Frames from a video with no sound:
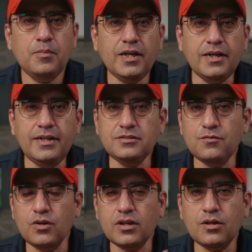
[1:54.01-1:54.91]
but I did
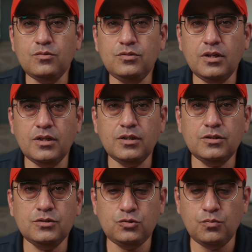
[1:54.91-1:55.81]
some work
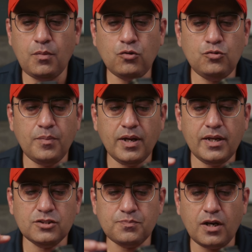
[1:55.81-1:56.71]
around to mount my
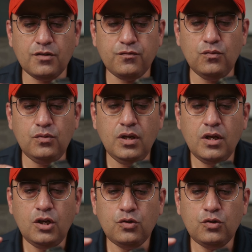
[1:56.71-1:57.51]
smartphone